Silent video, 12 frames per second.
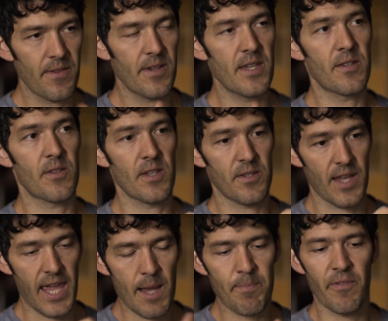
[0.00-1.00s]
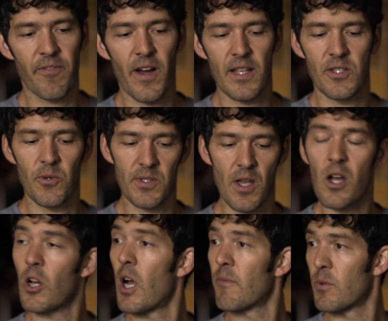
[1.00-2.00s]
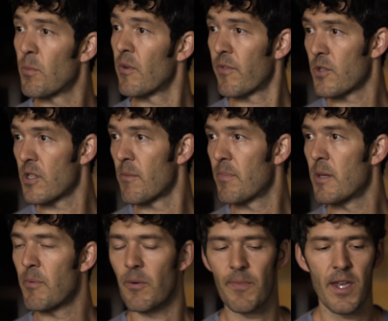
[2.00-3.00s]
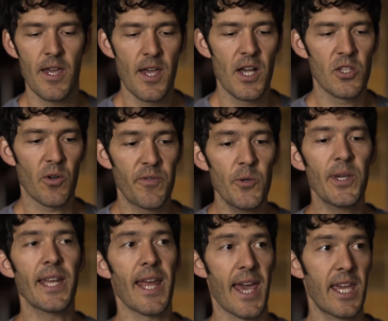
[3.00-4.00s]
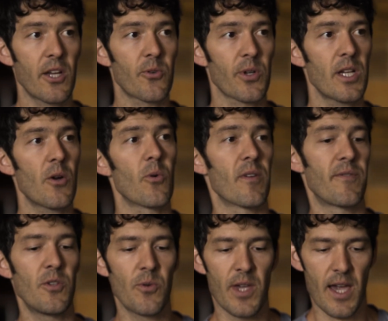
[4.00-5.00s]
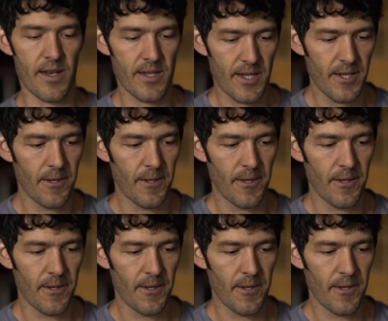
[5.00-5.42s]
is amplified, so it's uncomfortable for some people. So if you get hangry or if you get